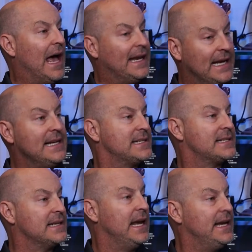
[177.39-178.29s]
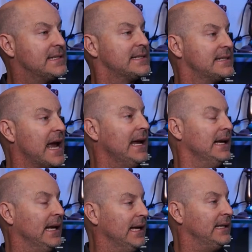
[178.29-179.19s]
And he's
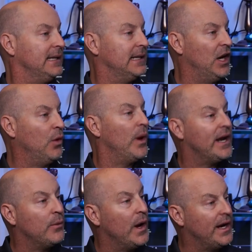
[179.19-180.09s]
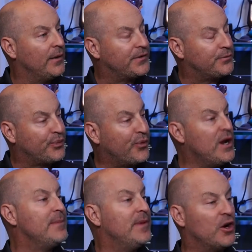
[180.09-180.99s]
saying it. You know, when a
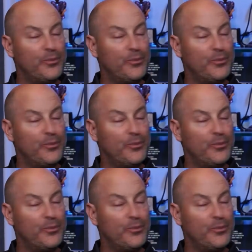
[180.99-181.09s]
premier